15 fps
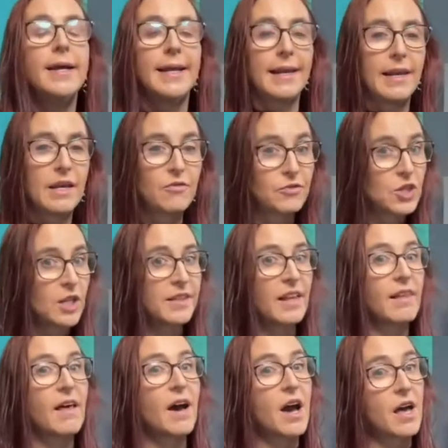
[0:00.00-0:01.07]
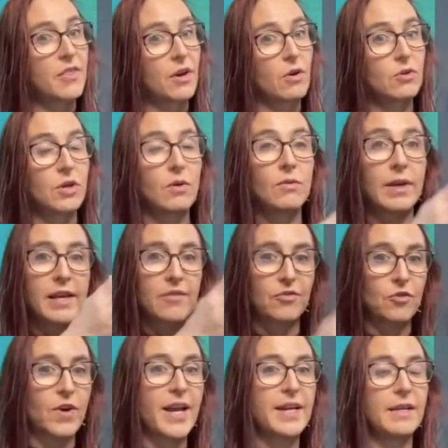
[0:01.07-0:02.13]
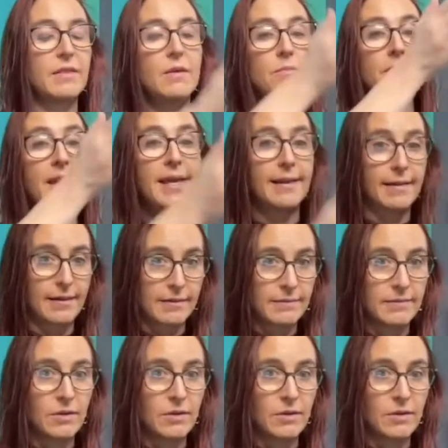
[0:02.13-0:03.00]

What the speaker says: Lift on the la, though. Don't lift right in the middle,